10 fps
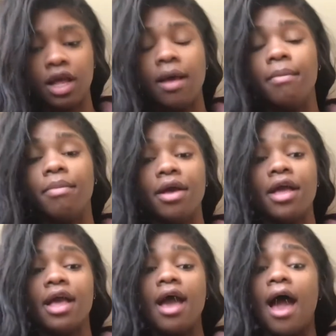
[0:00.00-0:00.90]
But
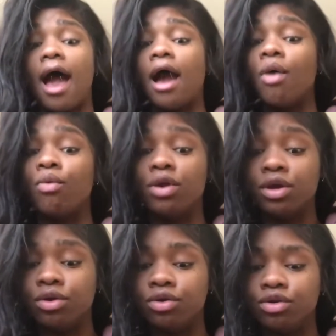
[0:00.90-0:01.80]
I
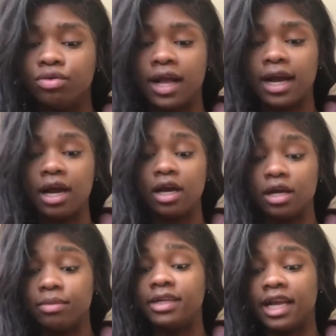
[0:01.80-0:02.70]
will do, like, an
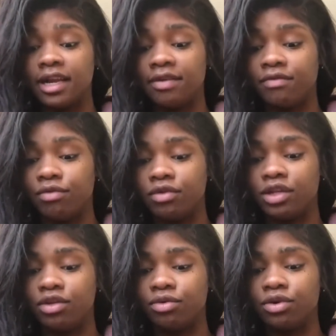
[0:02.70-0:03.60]
updated full
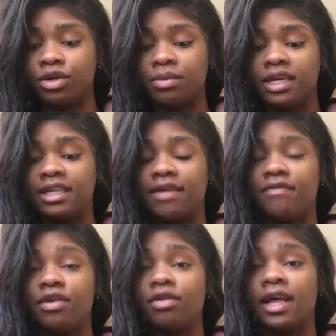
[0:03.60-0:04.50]
tutorial because I
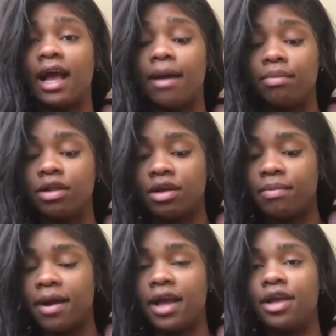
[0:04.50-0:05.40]
feel like I plucked
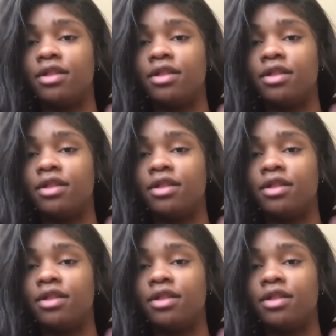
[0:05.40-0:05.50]
my hair,